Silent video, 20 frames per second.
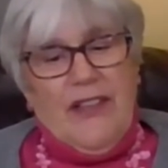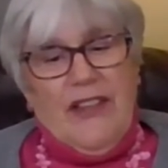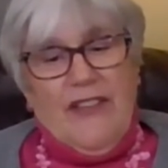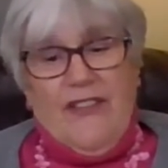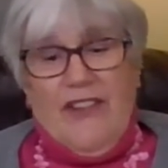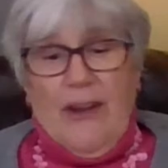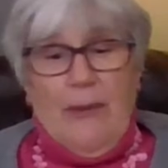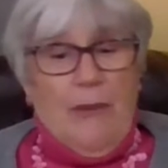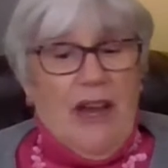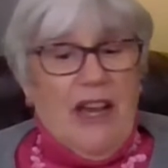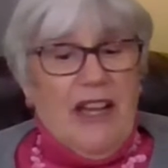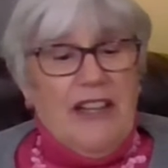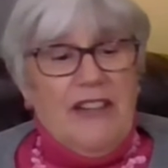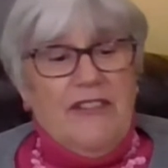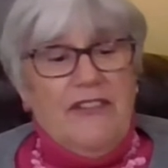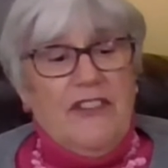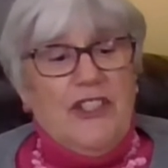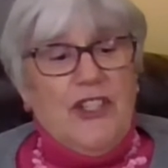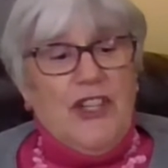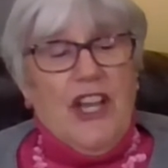"If I'm out
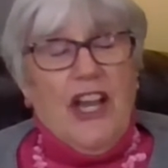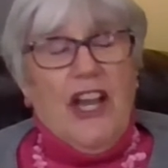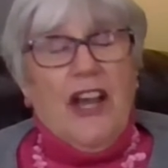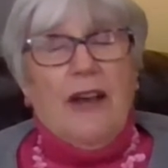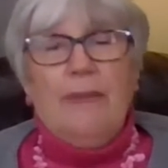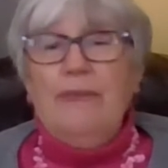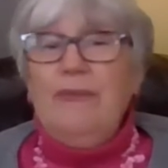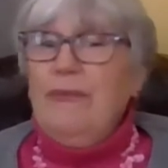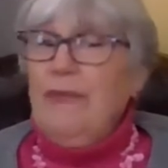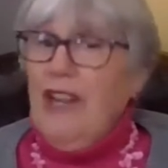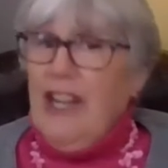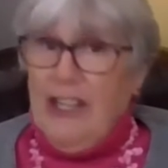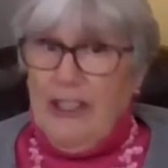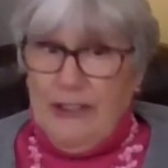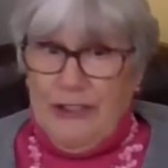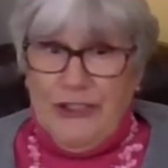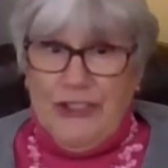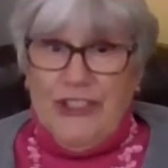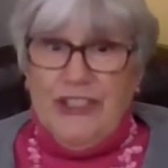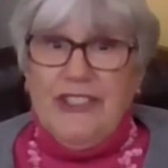of a job,
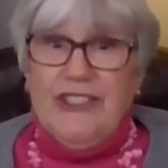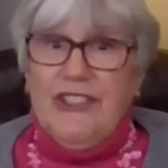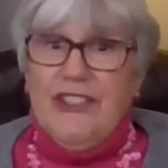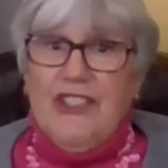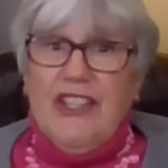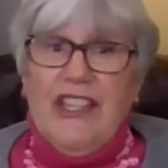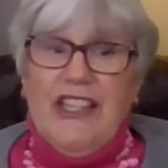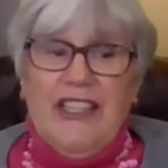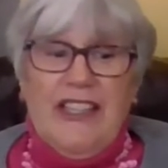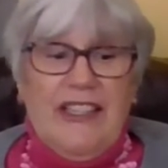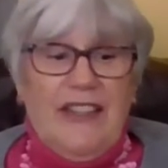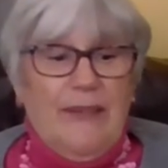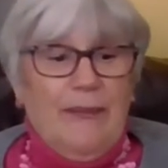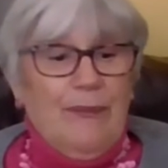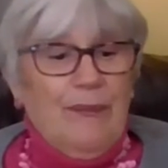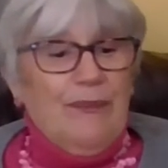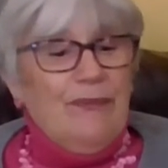I'll just ski."